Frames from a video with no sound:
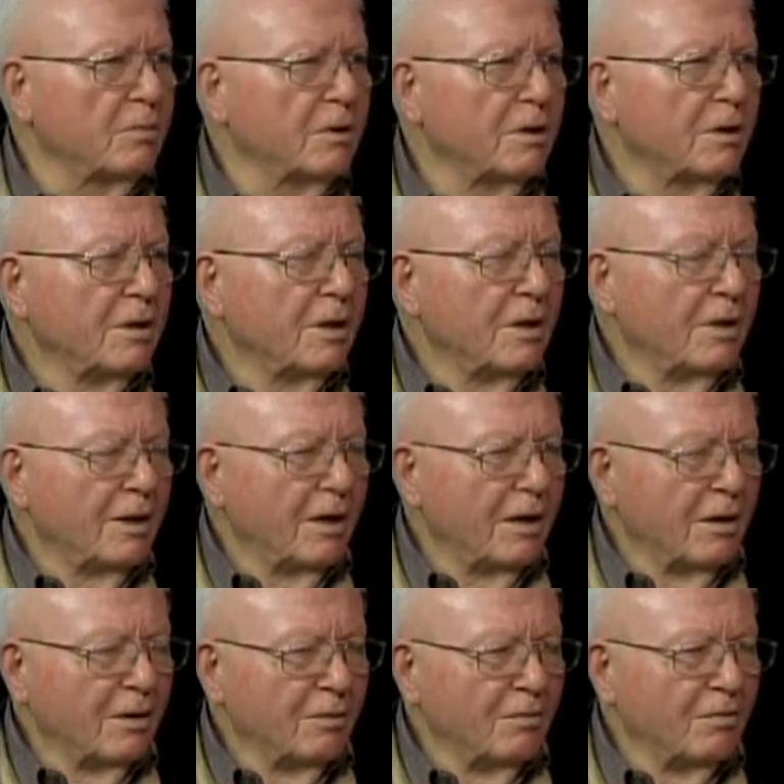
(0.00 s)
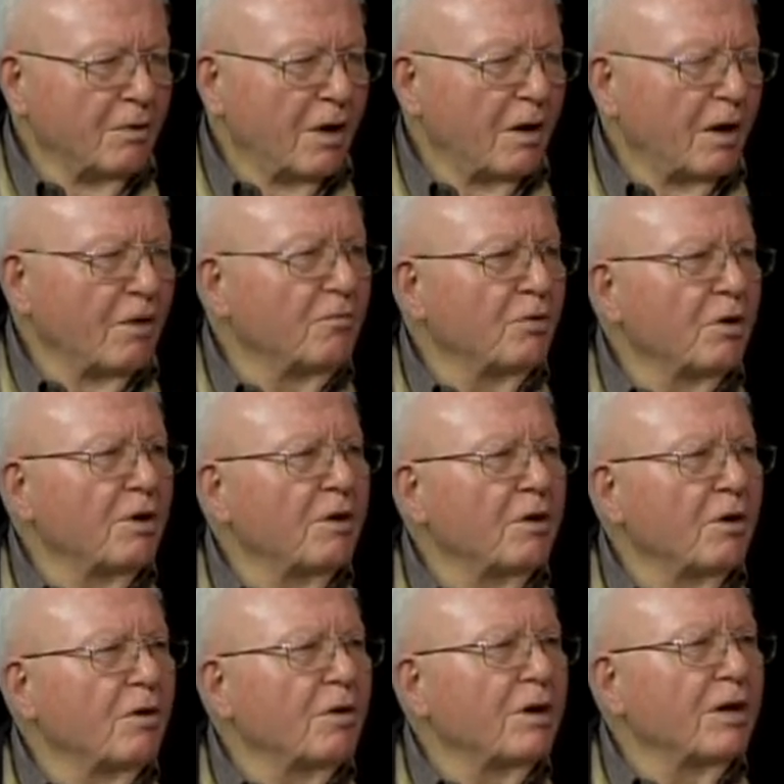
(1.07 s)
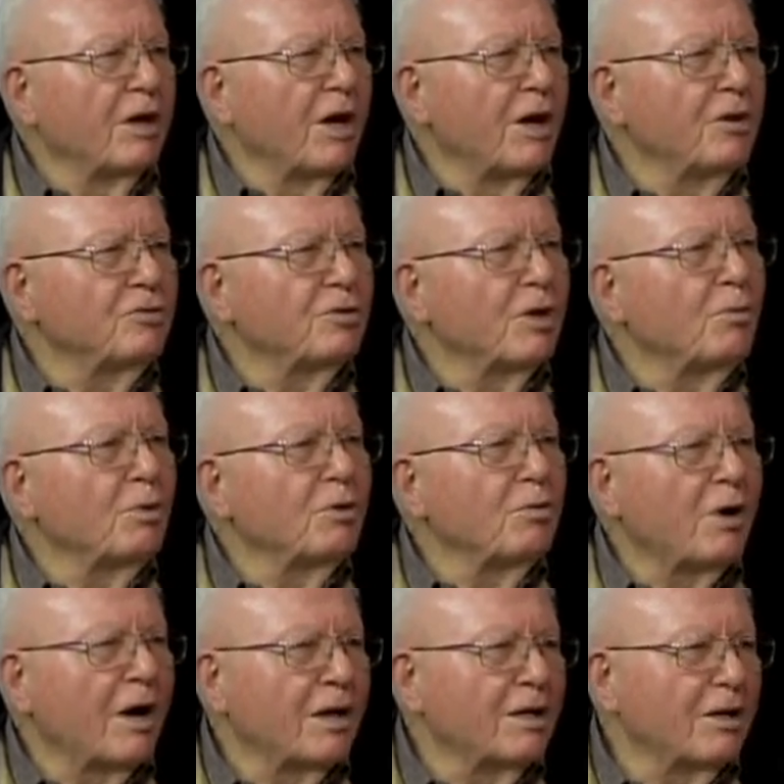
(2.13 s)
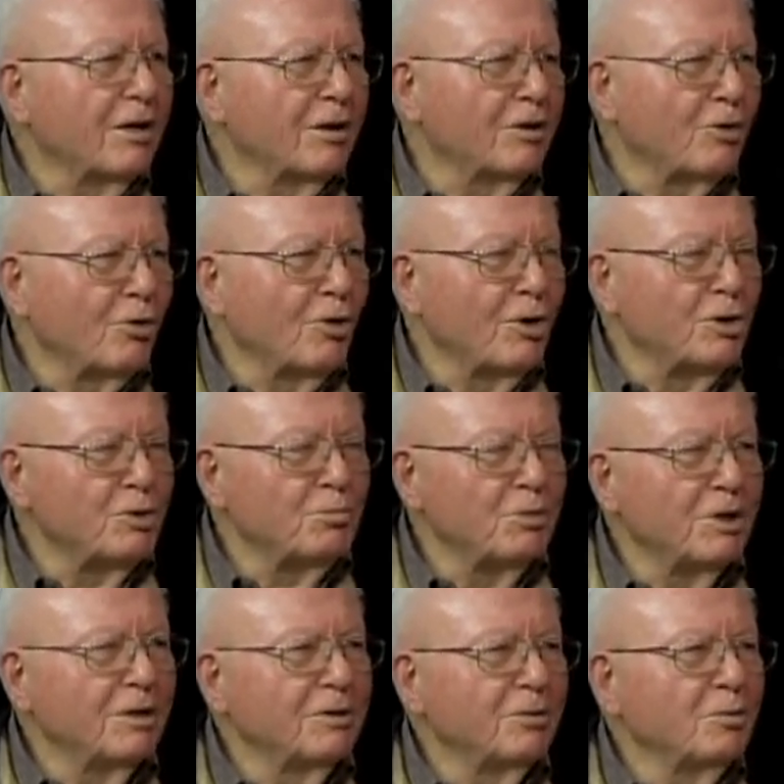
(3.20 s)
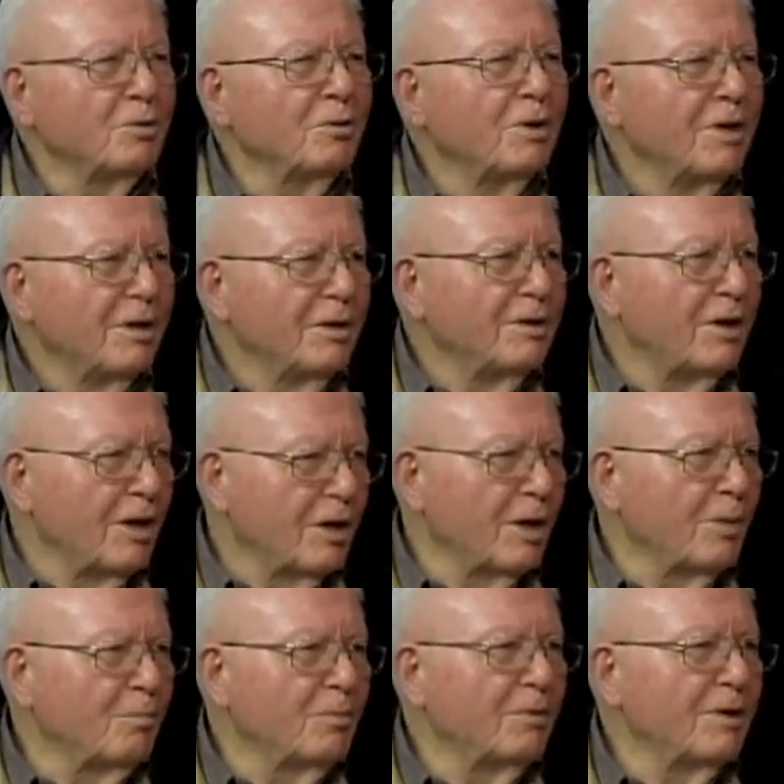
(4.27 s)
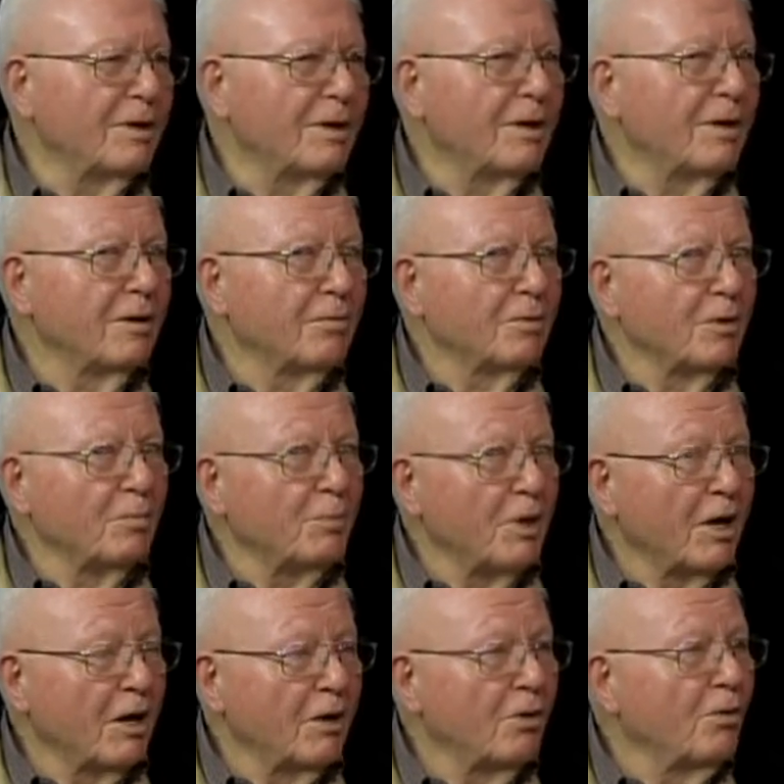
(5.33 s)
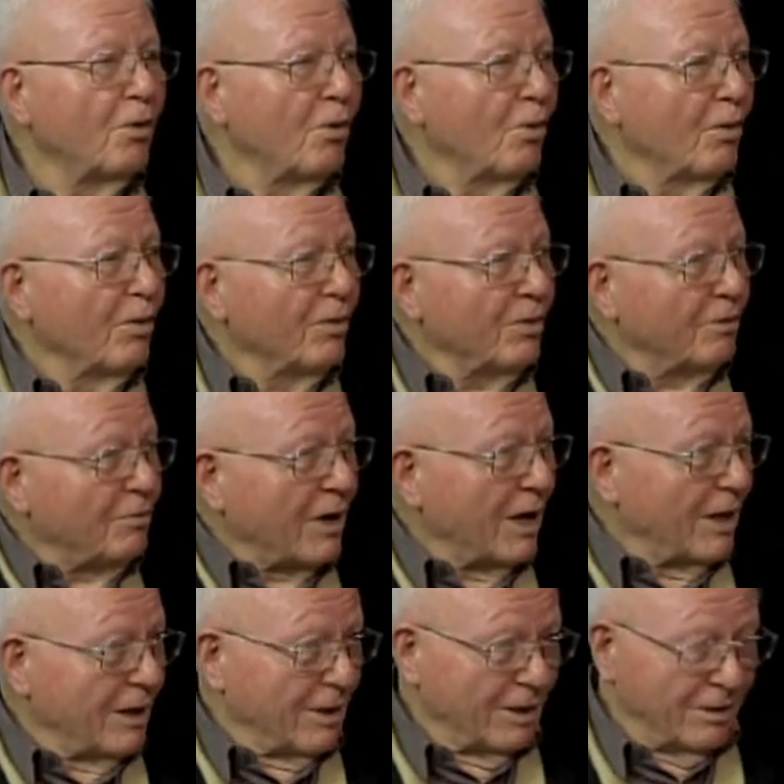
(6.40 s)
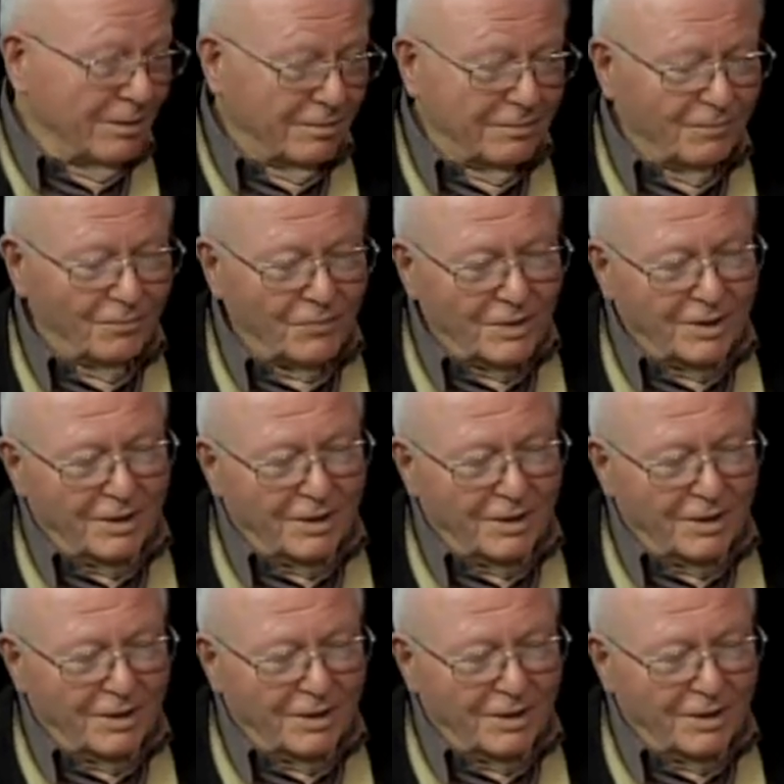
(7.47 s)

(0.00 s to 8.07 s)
Right. And at a very early age, they were trying to encourage me to take up uh, piano. the piano or the violin. Violin.